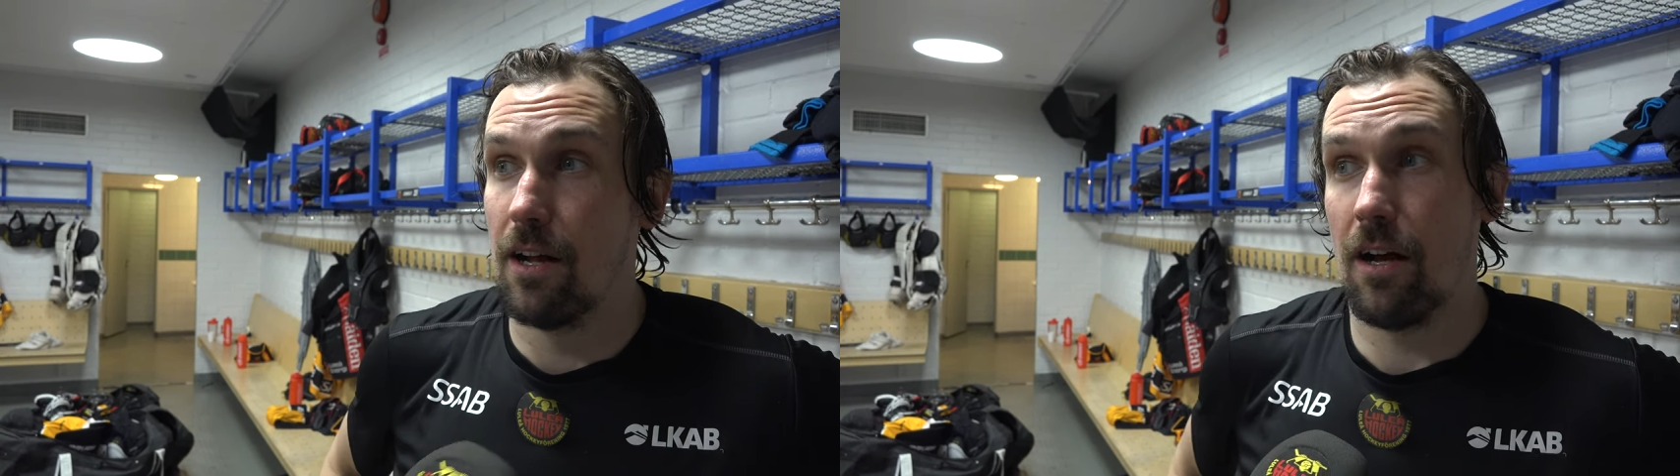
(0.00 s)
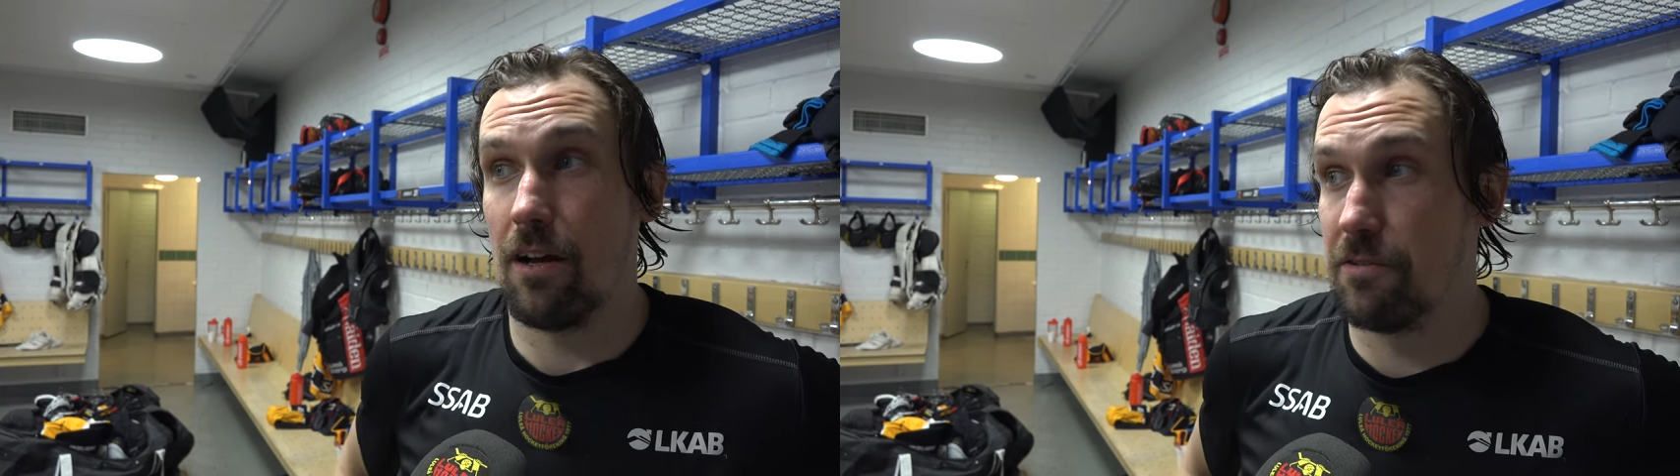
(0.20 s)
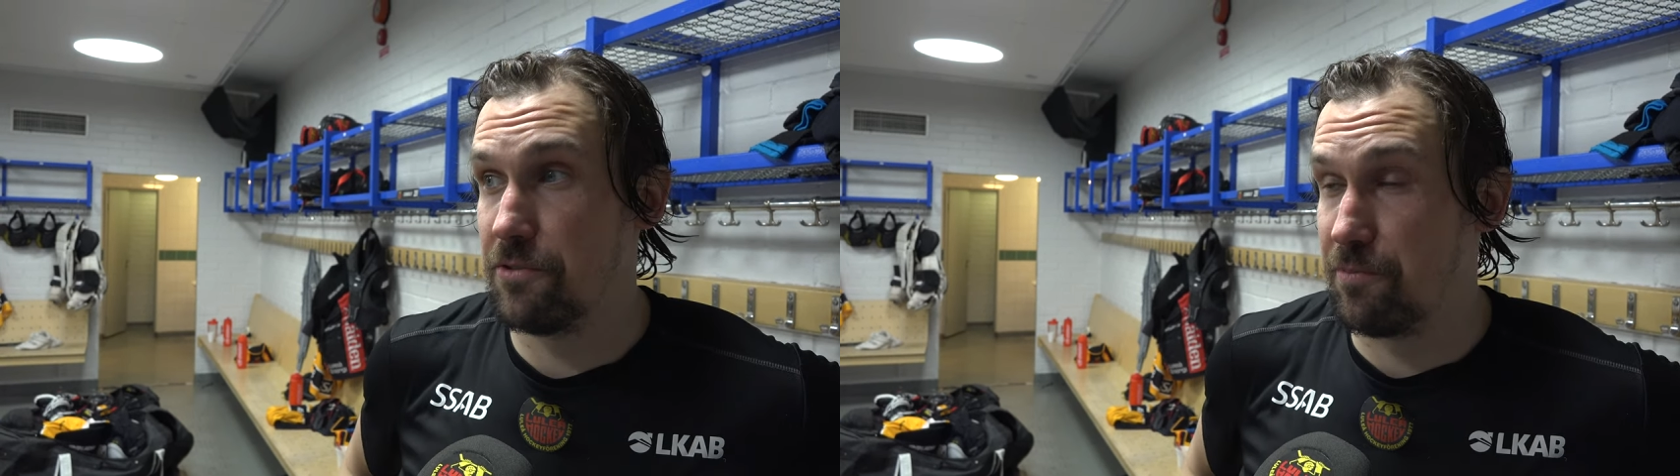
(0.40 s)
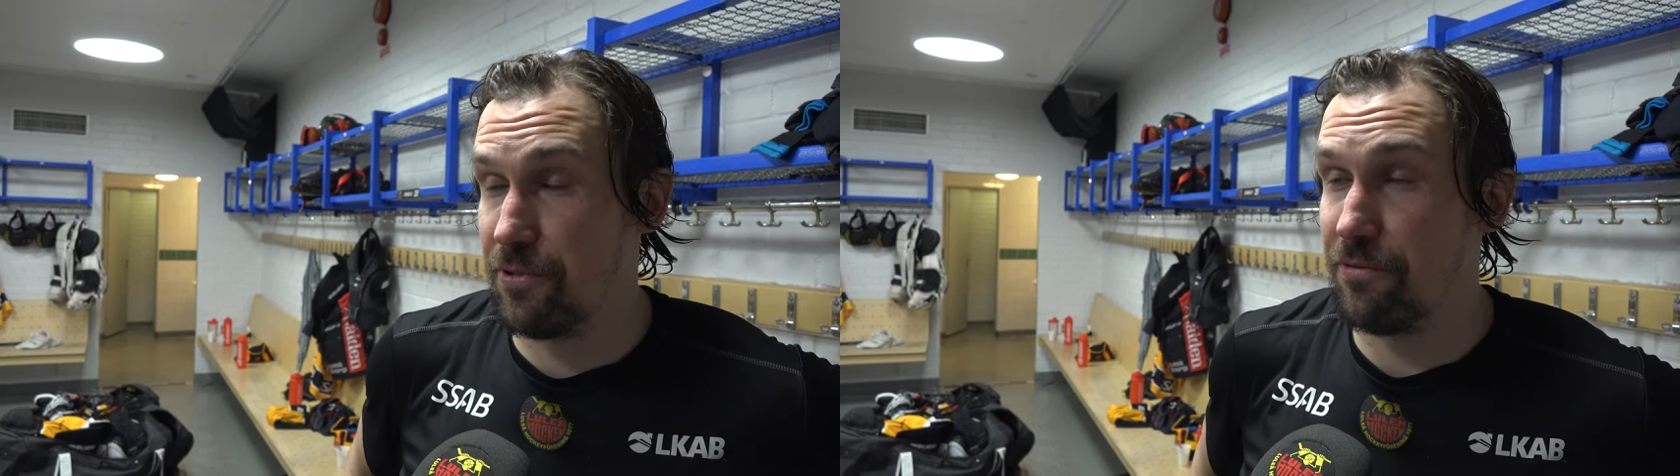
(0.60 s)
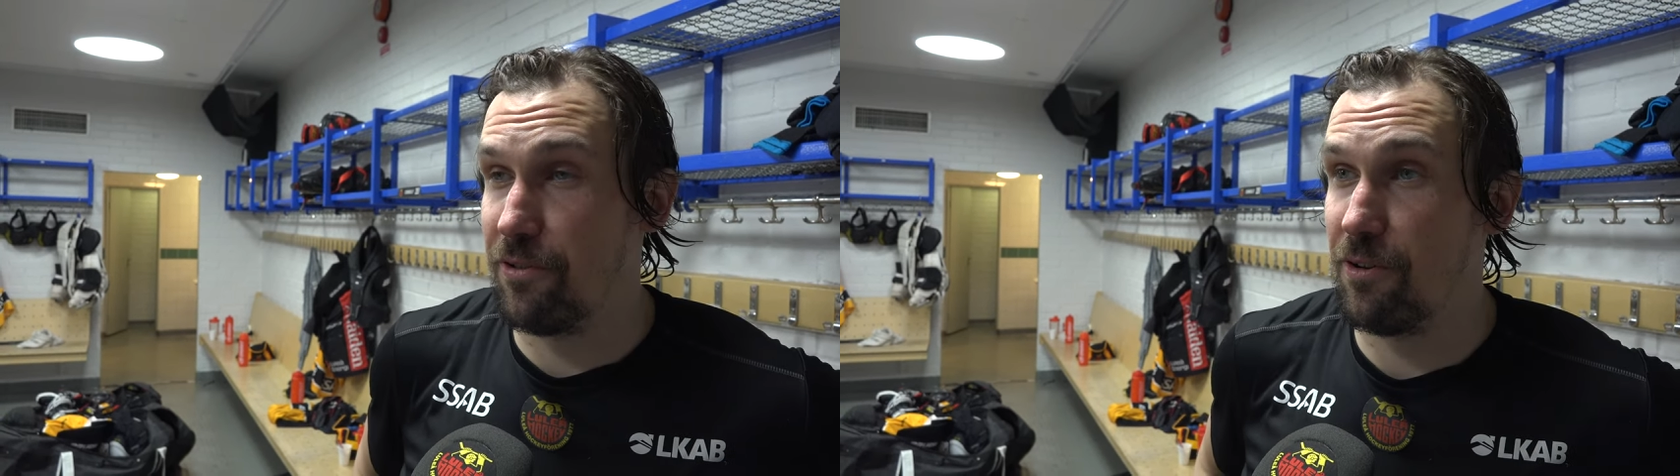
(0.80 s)
Oh, it was
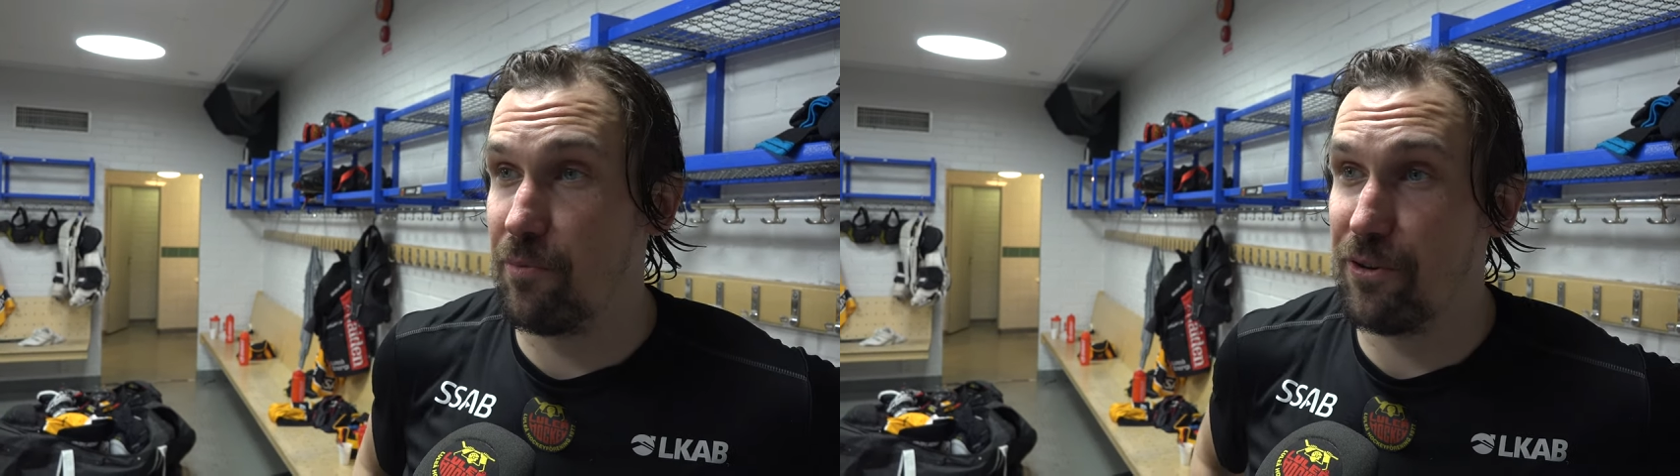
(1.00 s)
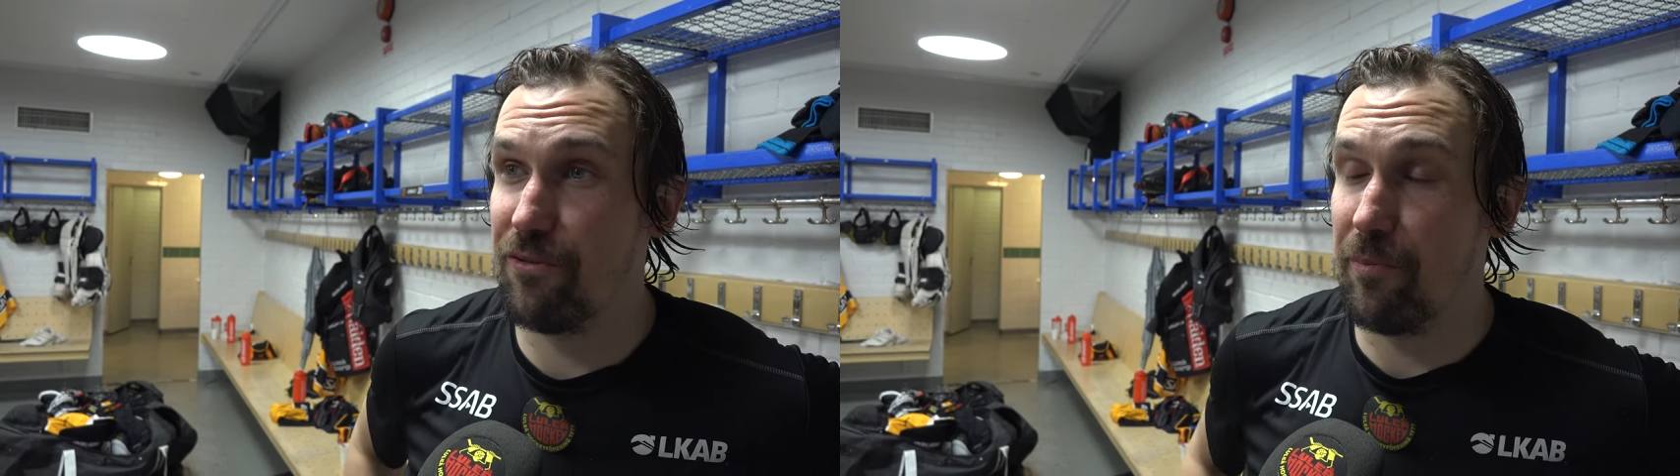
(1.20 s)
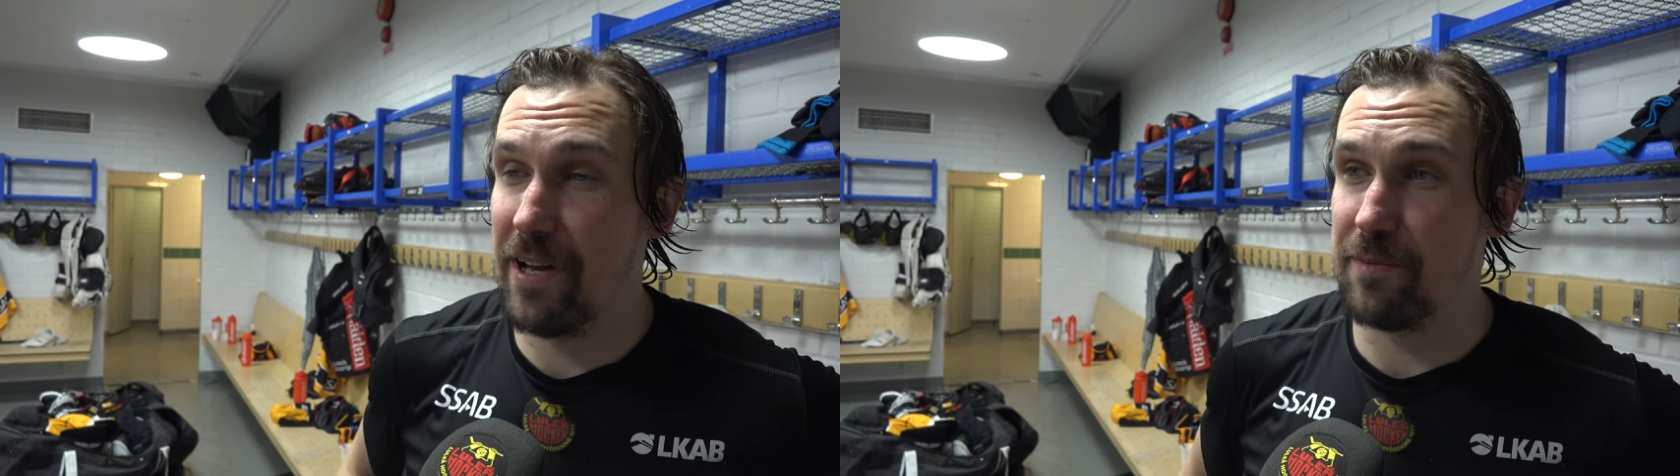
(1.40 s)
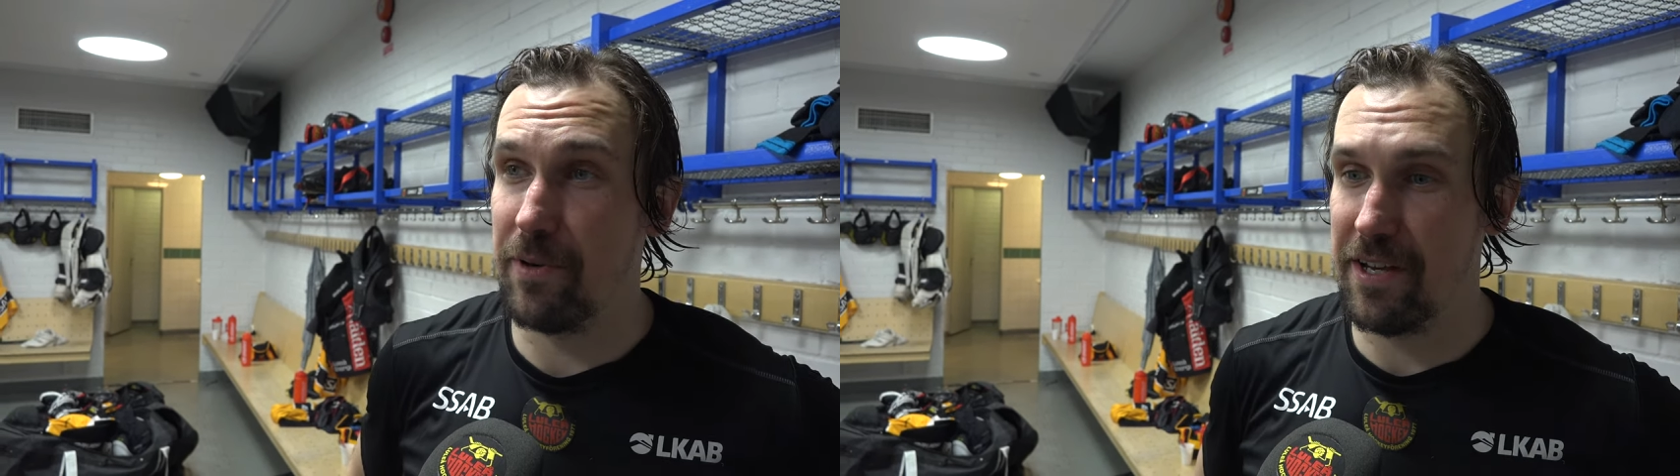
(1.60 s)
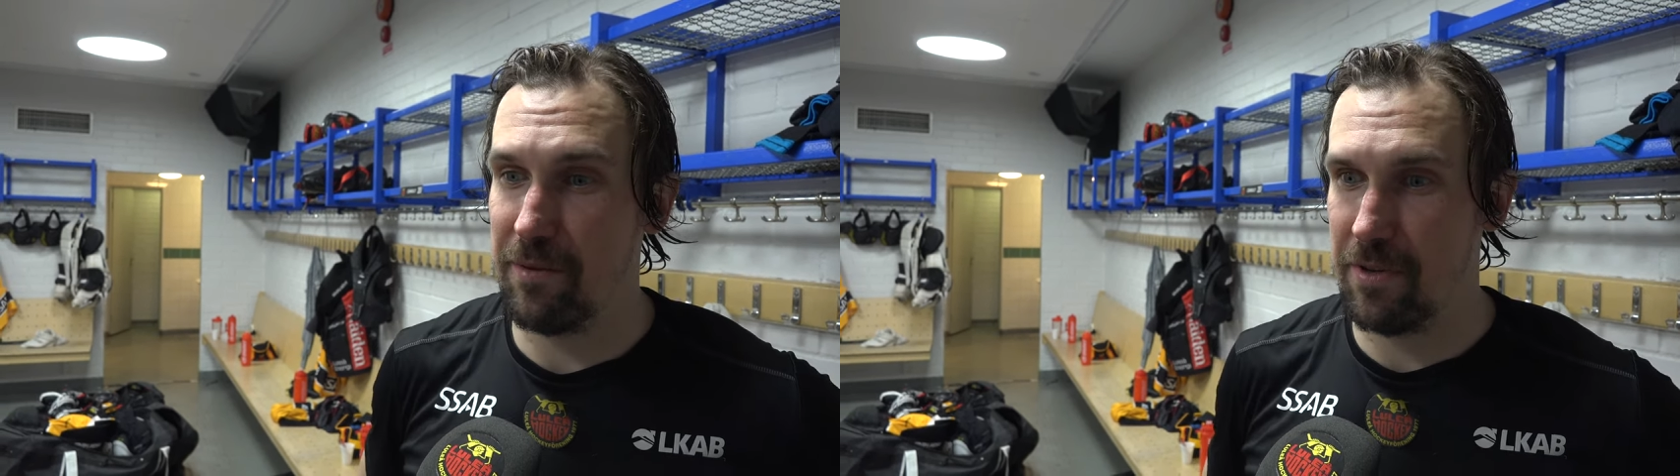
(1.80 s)
beautiful pass
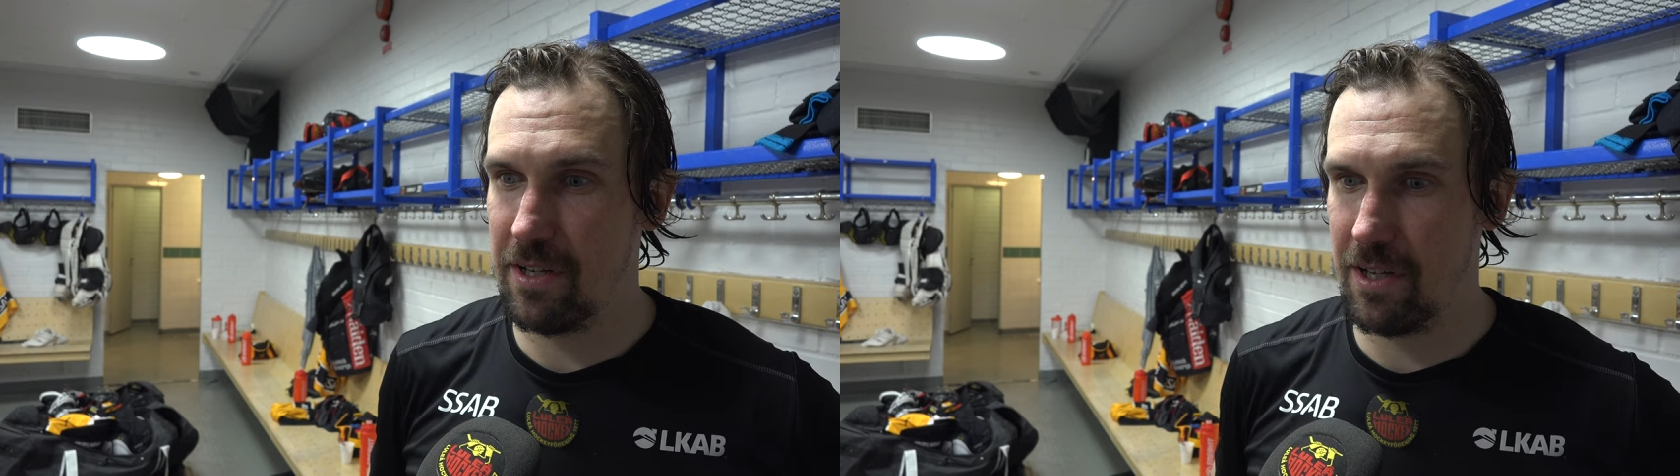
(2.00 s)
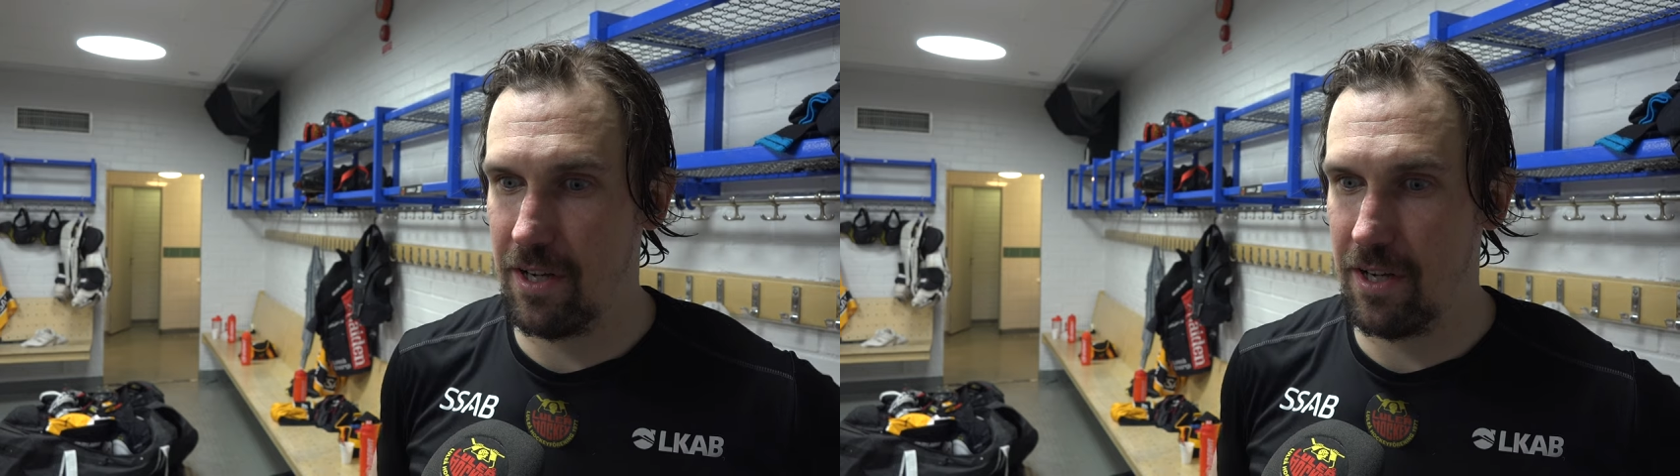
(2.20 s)
by him.